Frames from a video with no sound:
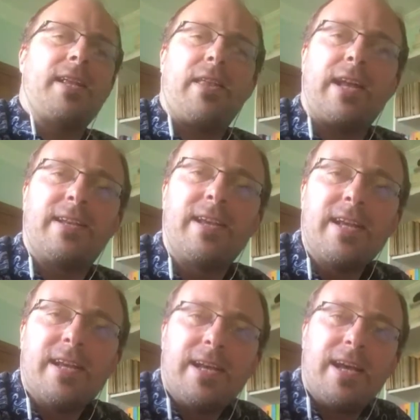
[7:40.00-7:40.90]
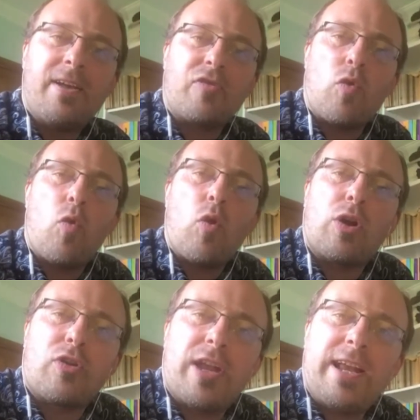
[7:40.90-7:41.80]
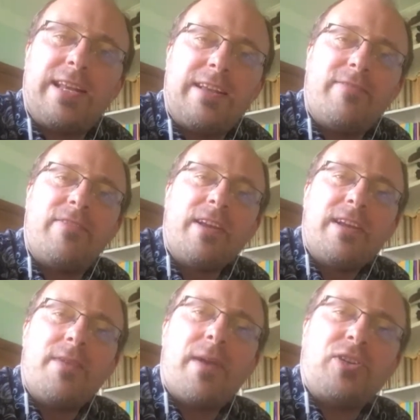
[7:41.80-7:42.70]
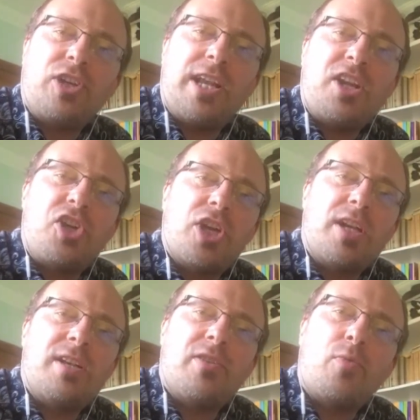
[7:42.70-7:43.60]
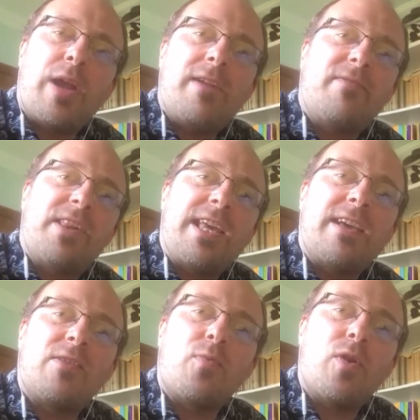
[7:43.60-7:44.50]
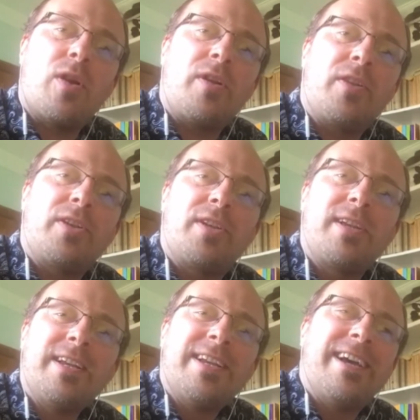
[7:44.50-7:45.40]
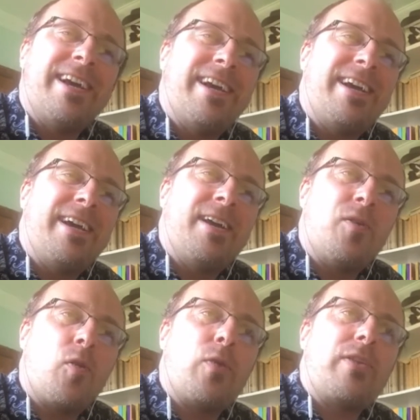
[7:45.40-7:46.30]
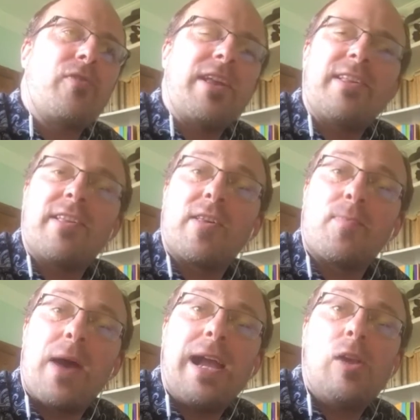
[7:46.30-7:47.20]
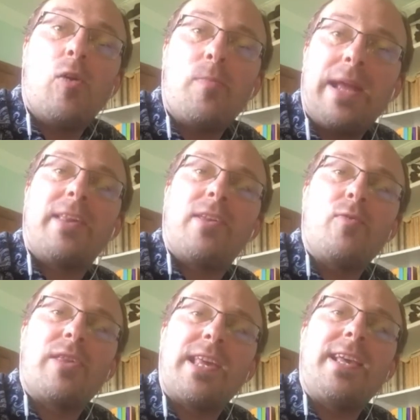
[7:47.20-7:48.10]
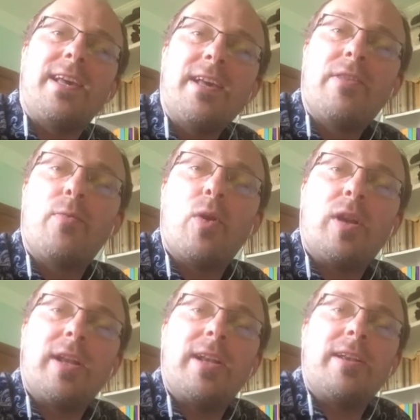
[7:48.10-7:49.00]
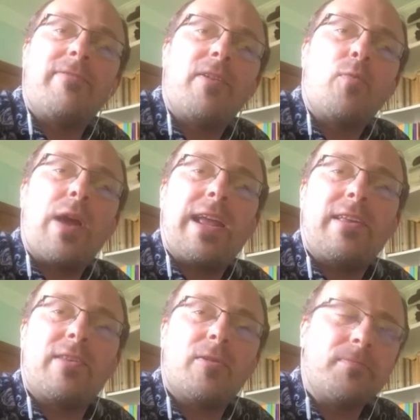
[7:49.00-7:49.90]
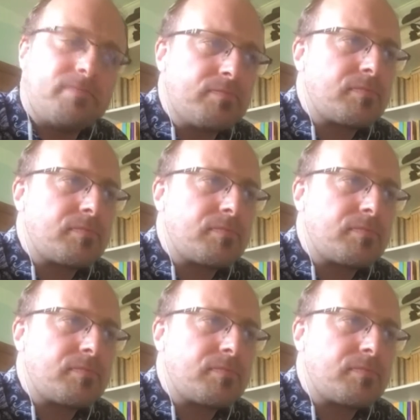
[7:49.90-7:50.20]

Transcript: that raw creative imagination, the way of seeing the world that always raises a smile or makes you see the world in a different way. So